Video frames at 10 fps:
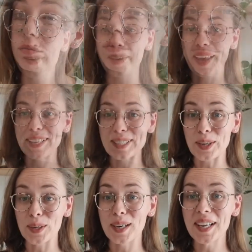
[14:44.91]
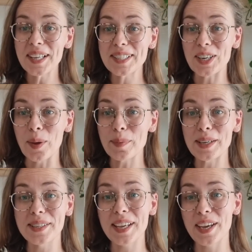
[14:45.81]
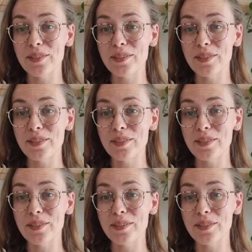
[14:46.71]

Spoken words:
Okay, so last up is a